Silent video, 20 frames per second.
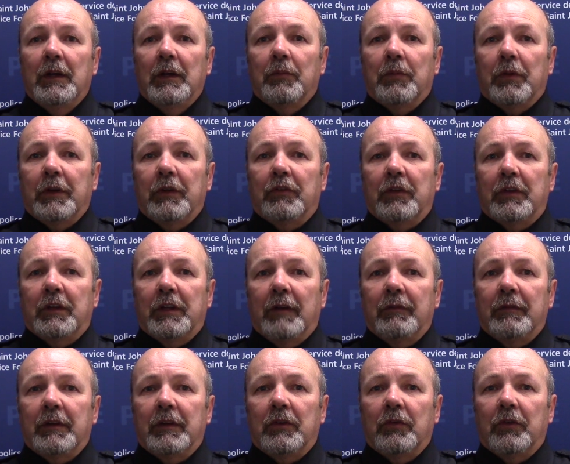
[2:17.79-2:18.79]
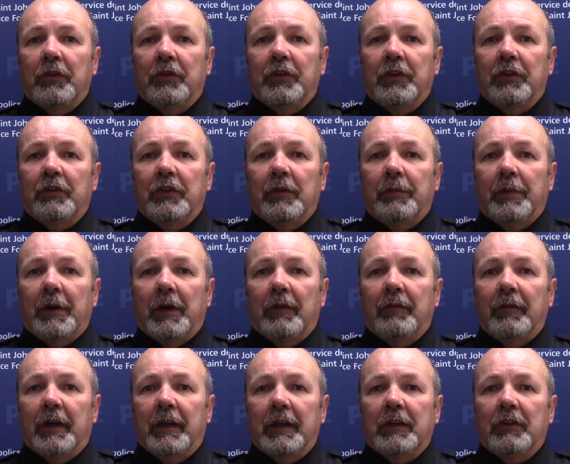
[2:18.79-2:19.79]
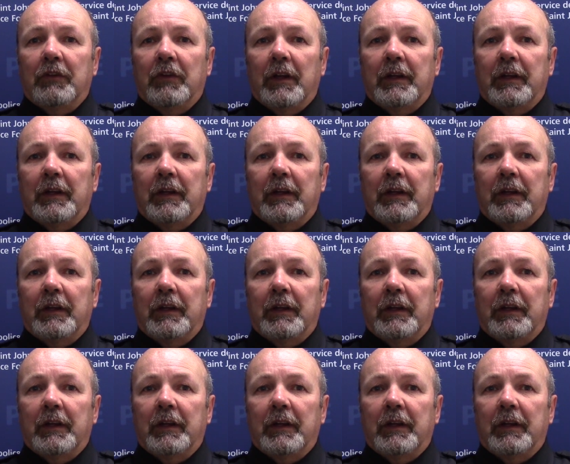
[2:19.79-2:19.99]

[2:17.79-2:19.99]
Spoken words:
Police attempted to assist the paramedics,